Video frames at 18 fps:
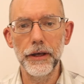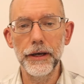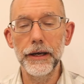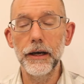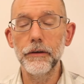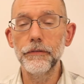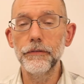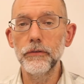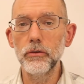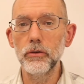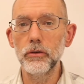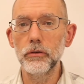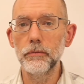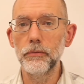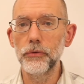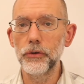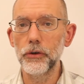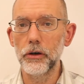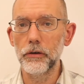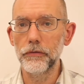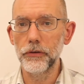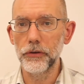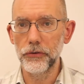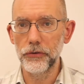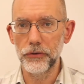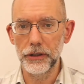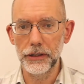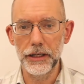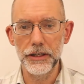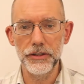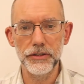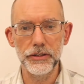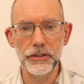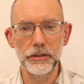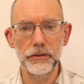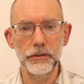are forms of
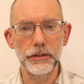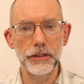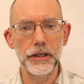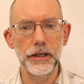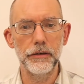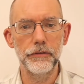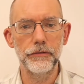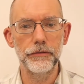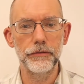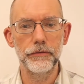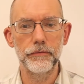celestial love.